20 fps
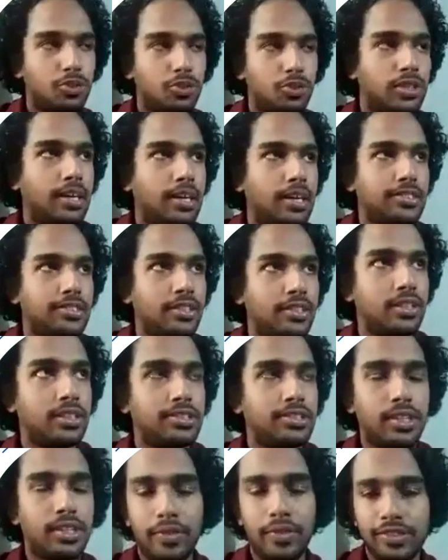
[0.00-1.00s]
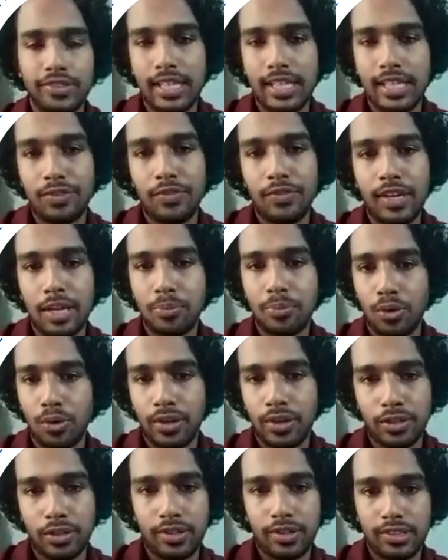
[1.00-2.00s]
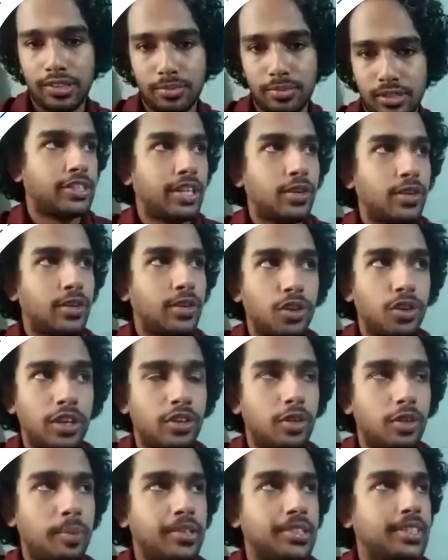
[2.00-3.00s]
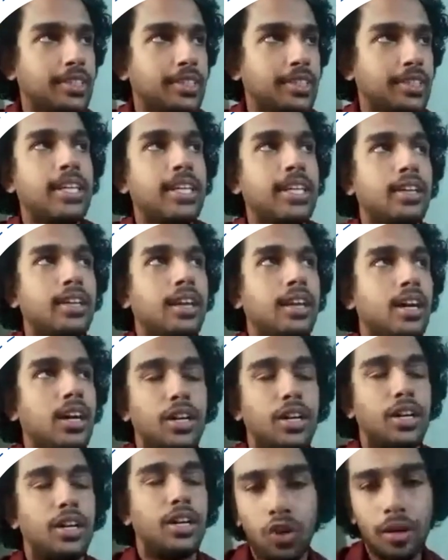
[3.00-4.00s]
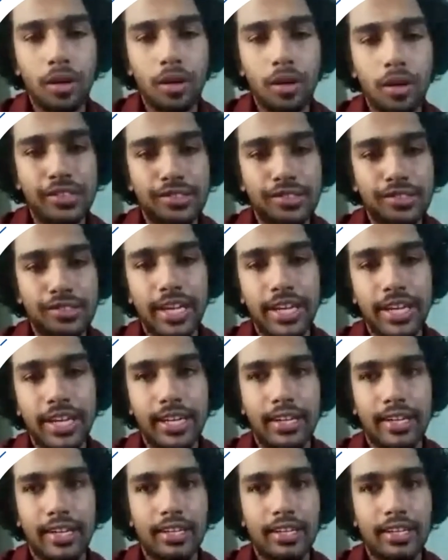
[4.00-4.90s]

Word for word: So that's a service that we can provide the customer. I want to give the message that uh, don't miss any.